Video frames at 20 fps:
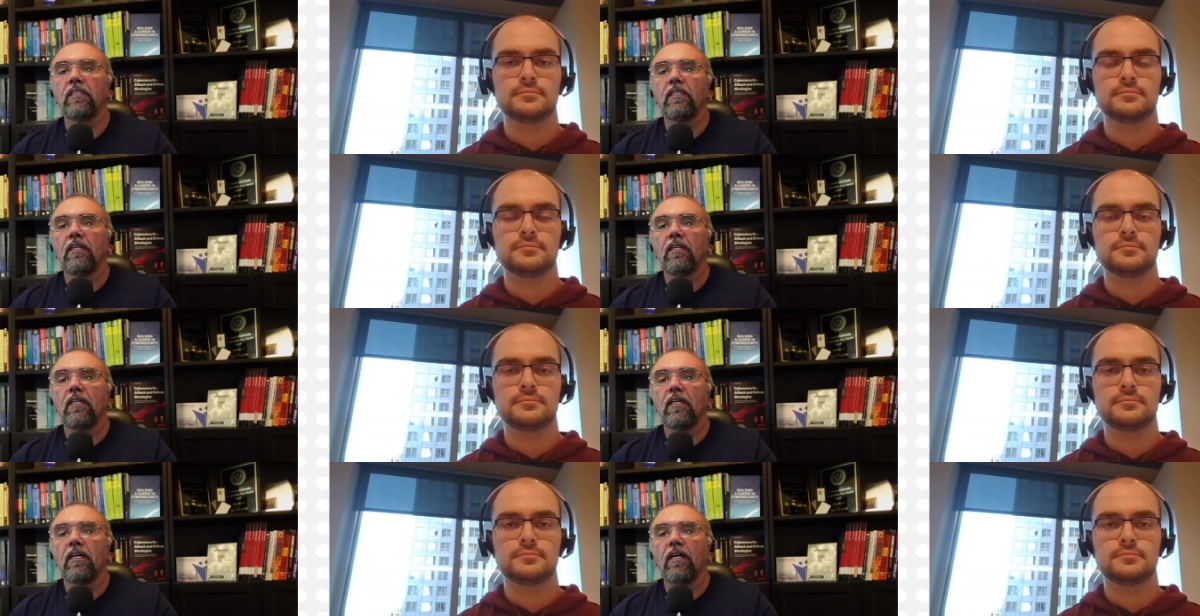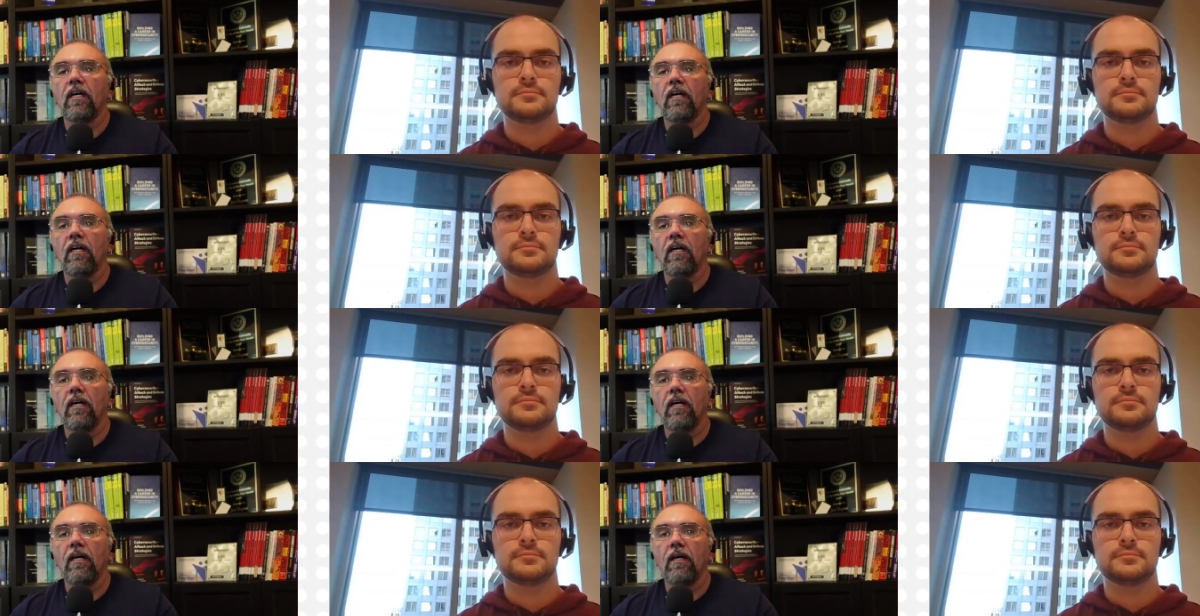
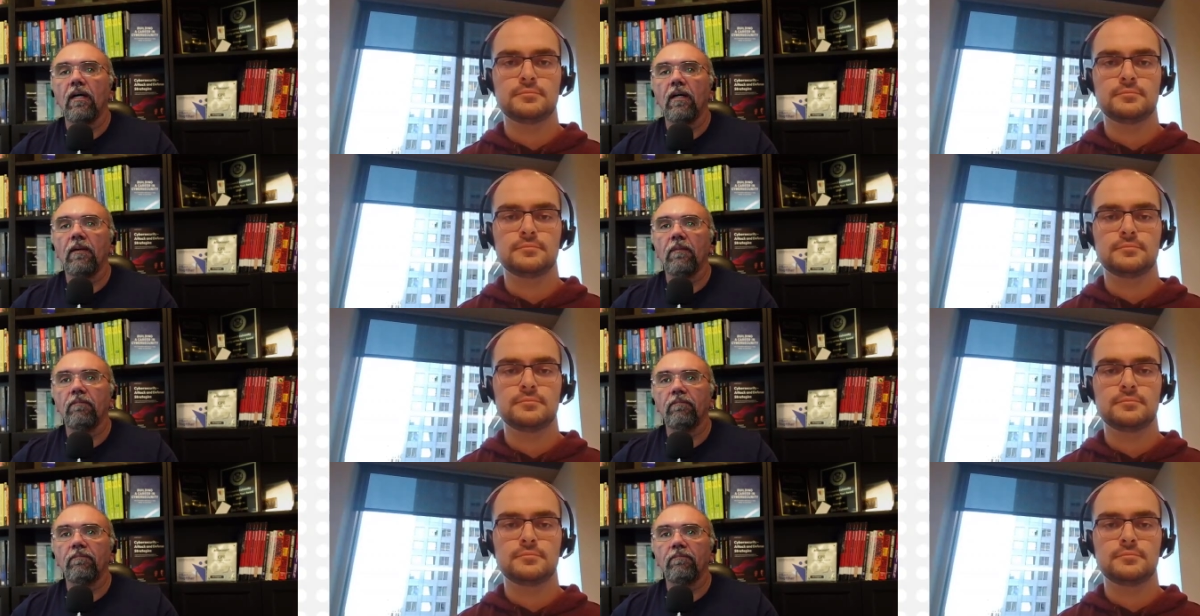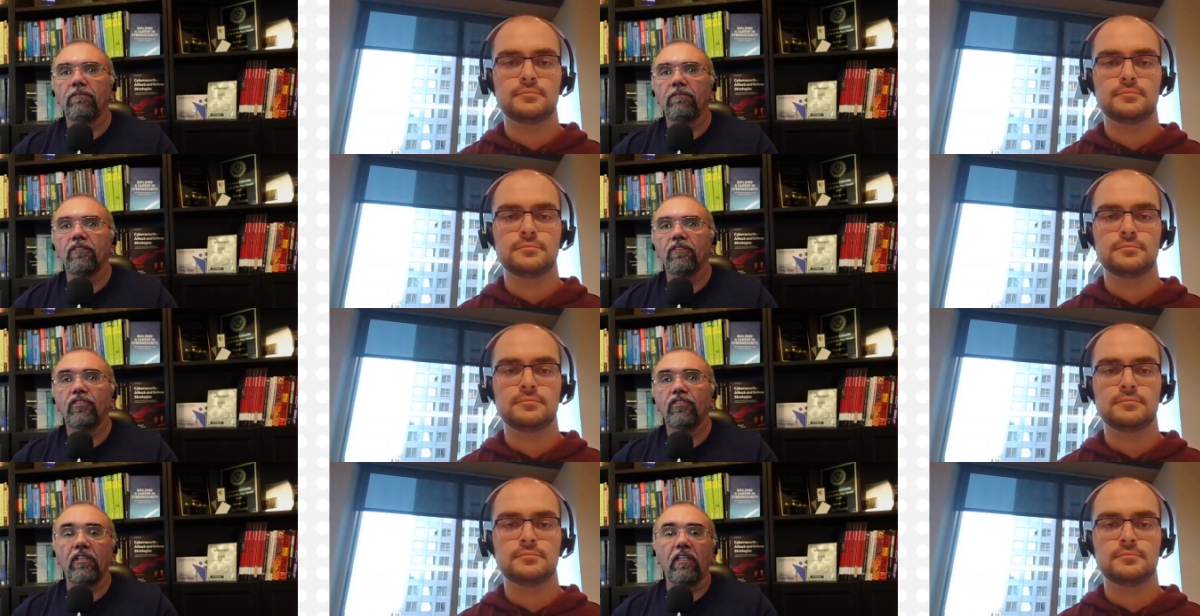Speaker 1: um,
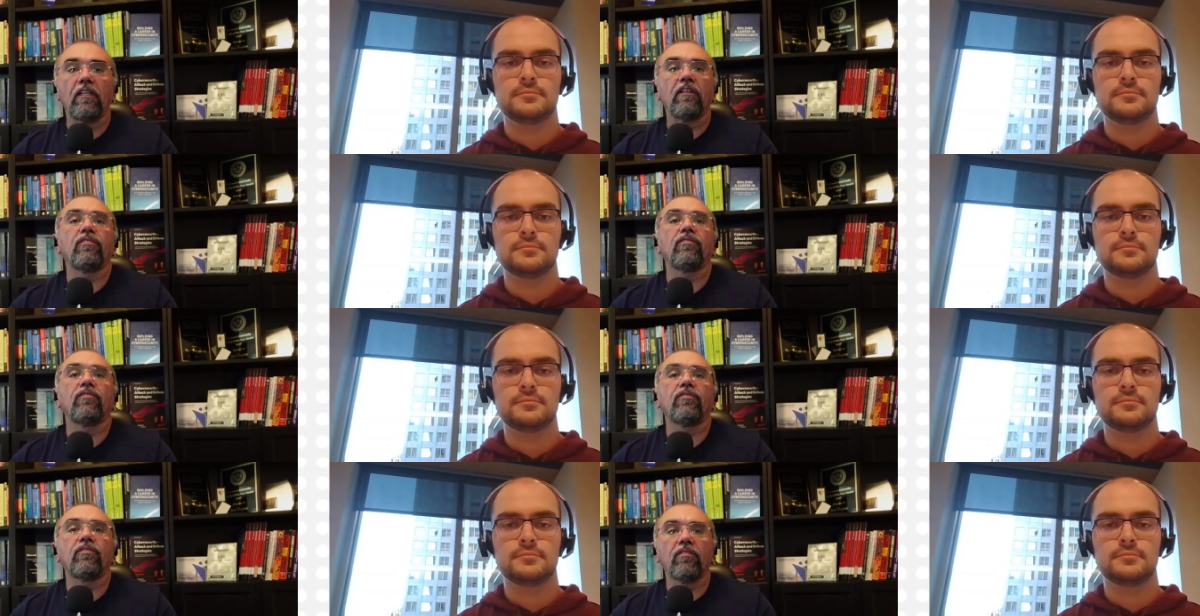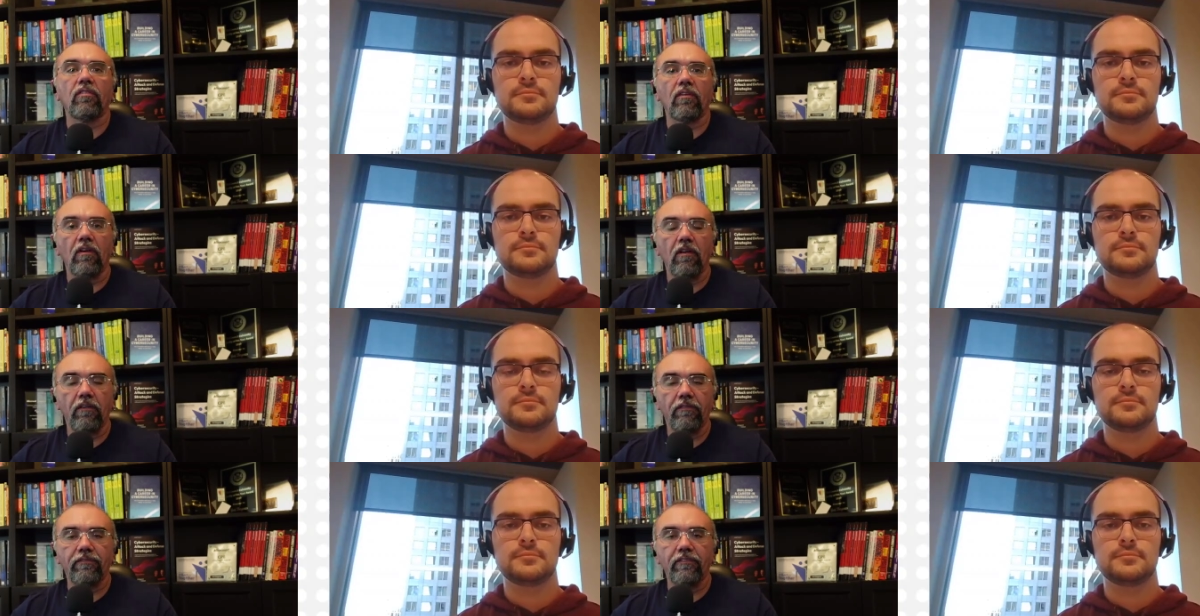sense of
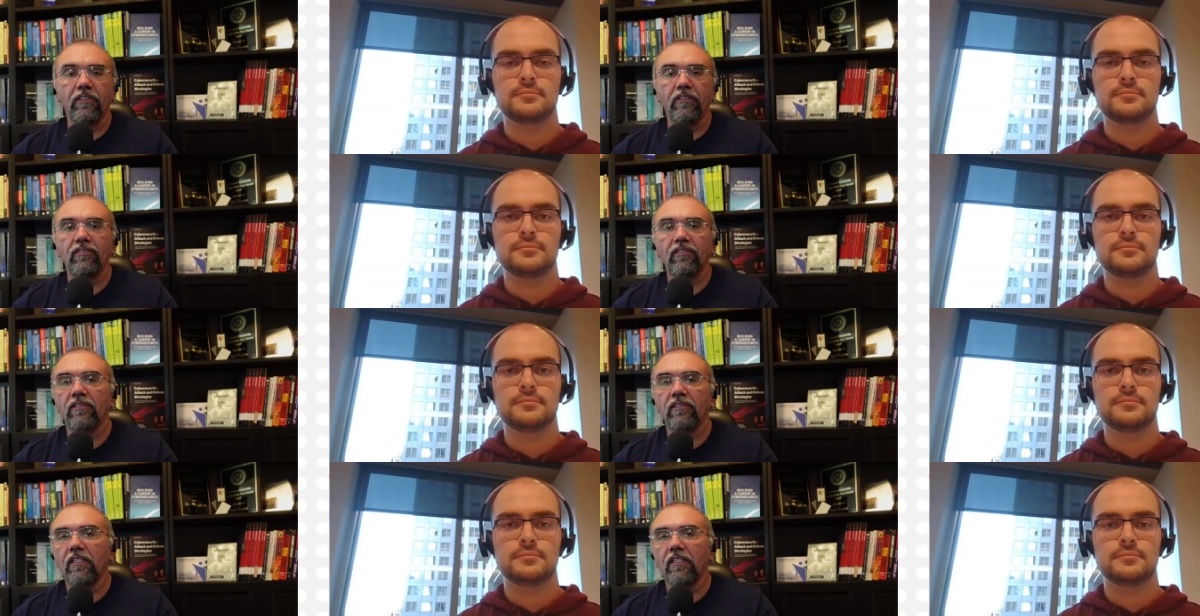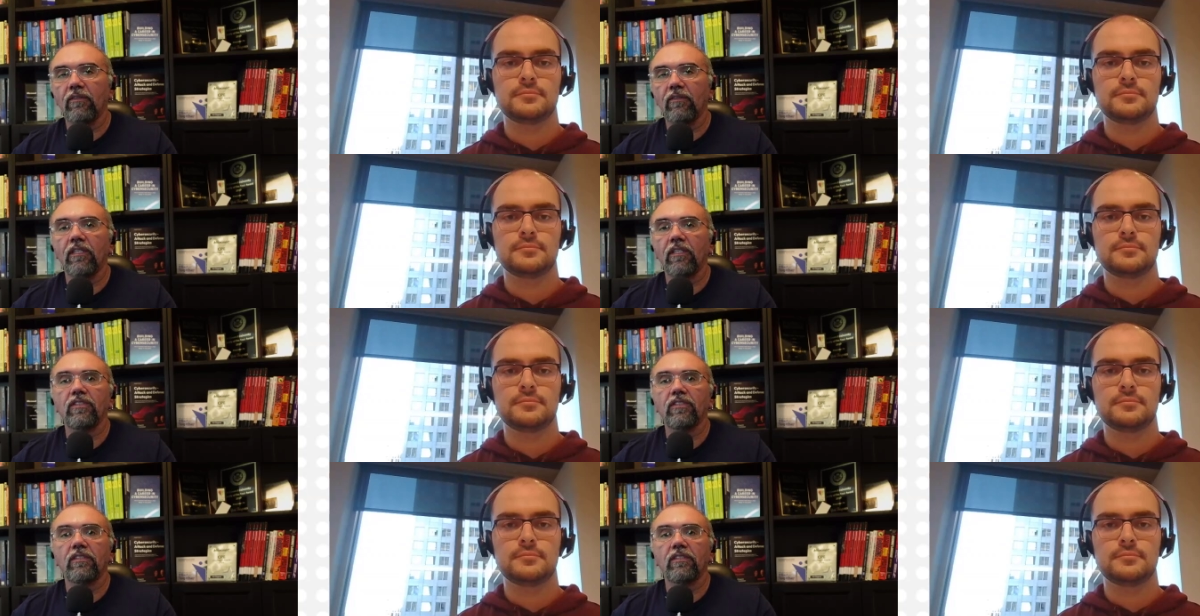this
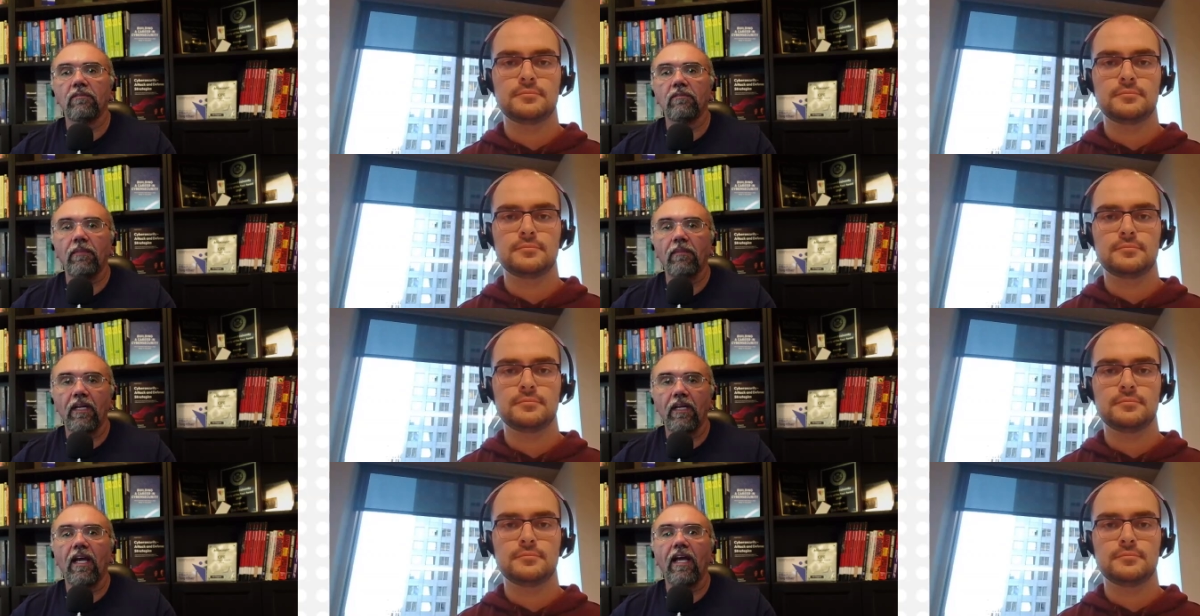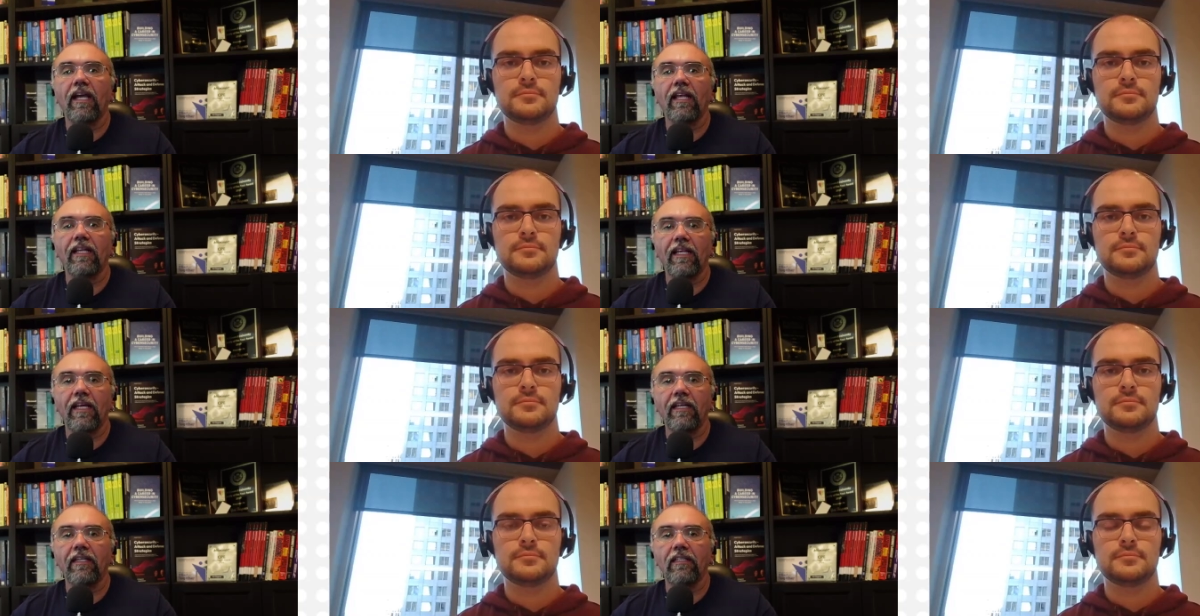integration by
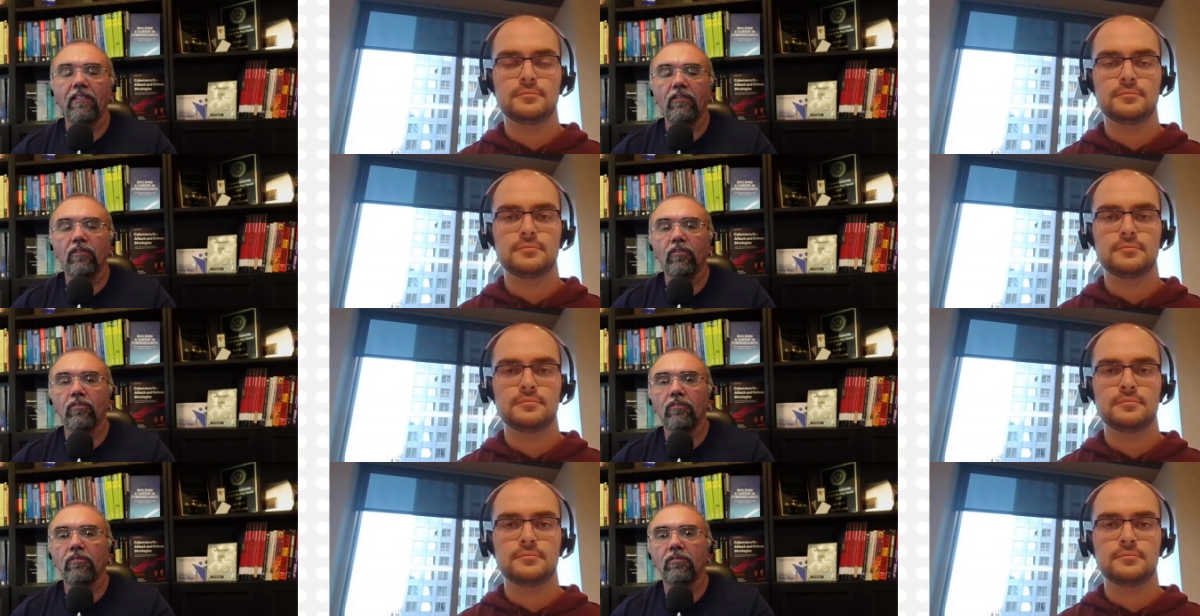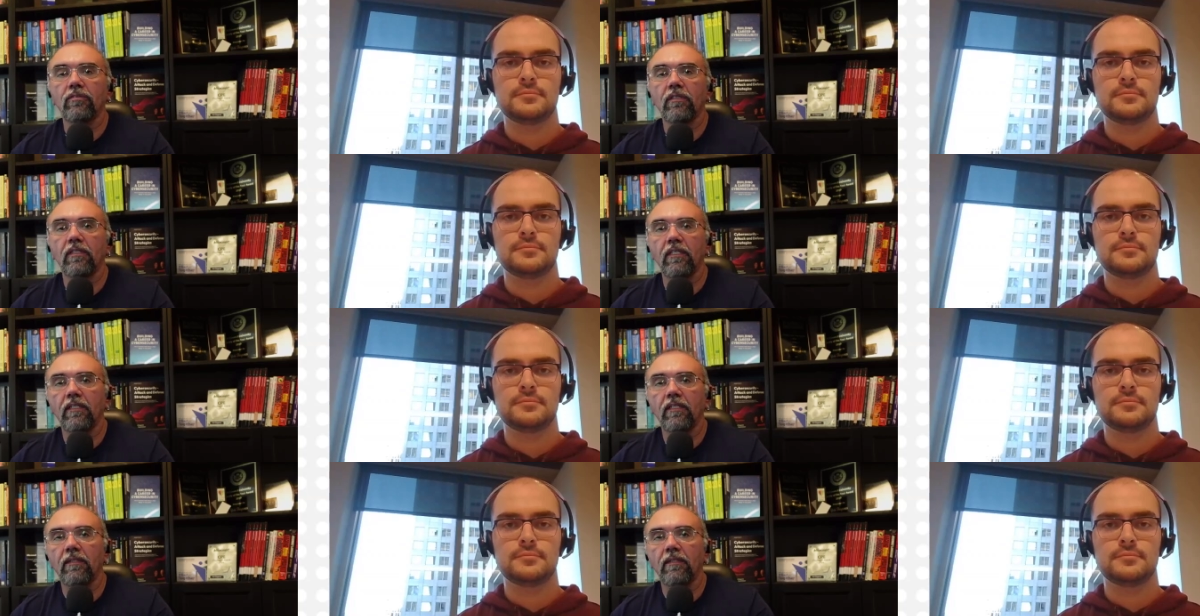highlighting those uh,